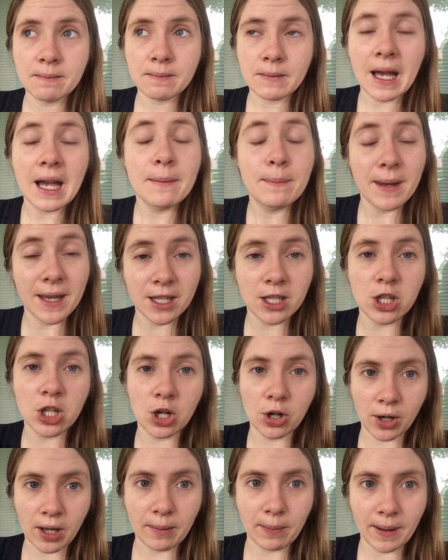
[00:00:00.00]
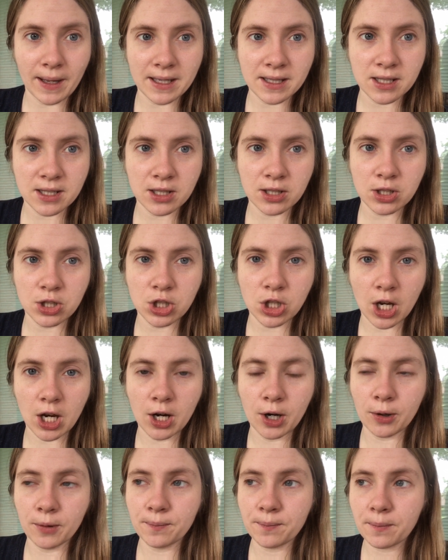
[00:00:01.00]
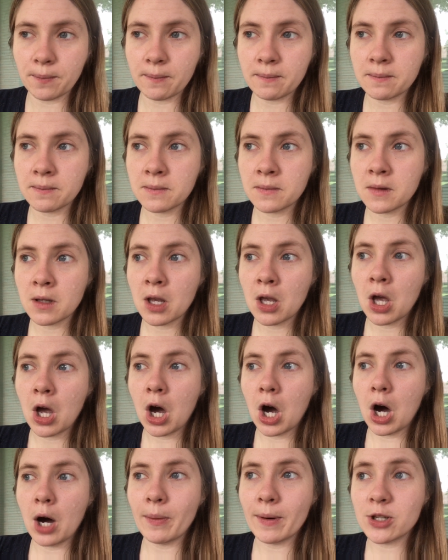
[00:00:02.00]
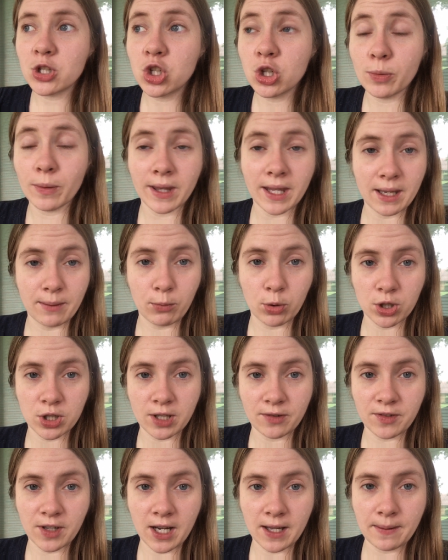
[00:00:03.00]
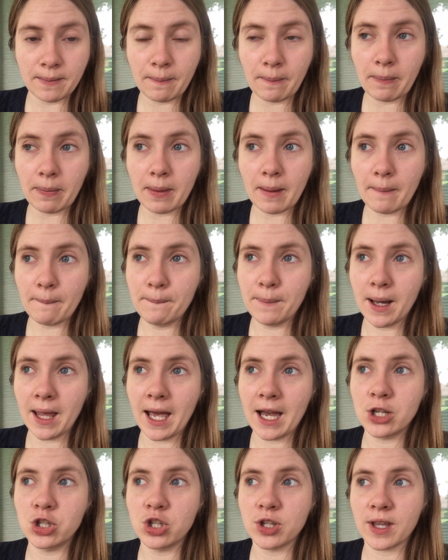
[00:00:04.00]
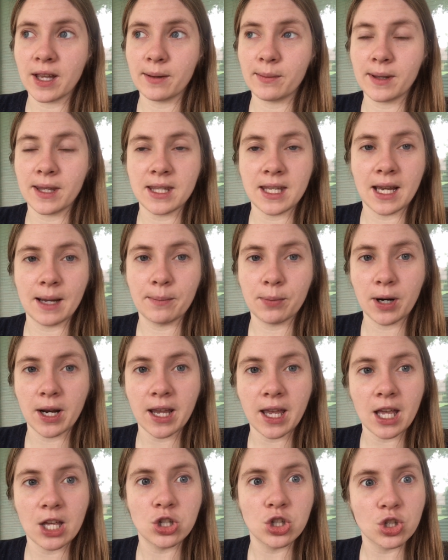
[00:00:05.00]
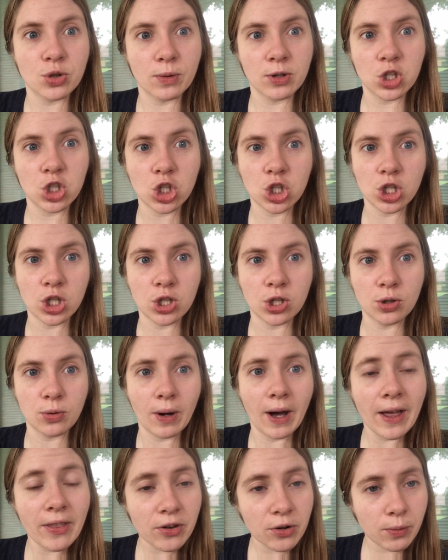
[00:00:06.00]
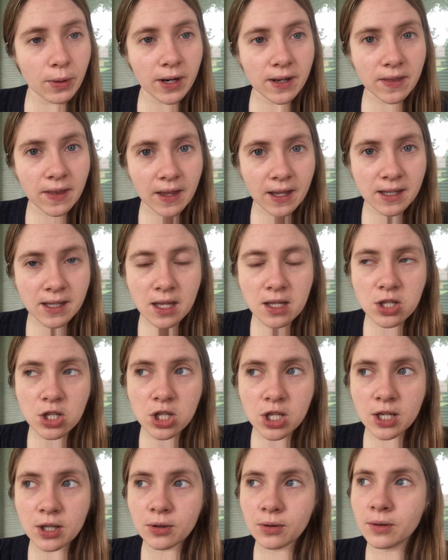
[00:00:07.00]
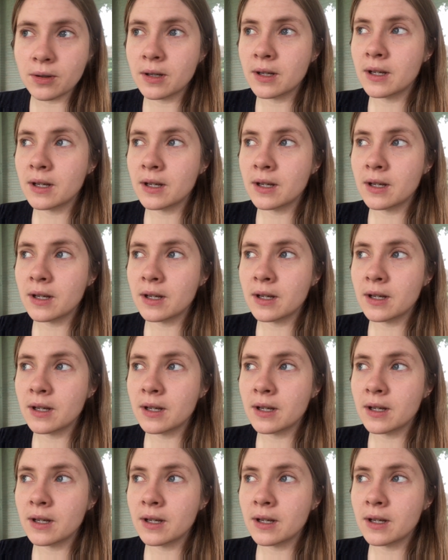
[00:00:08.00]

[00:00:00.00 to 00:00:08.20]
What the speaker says: I'd be in an okay place. So, I do want to get more stuff done, but I do think I'm going to take a break and switch to other work that I need to do.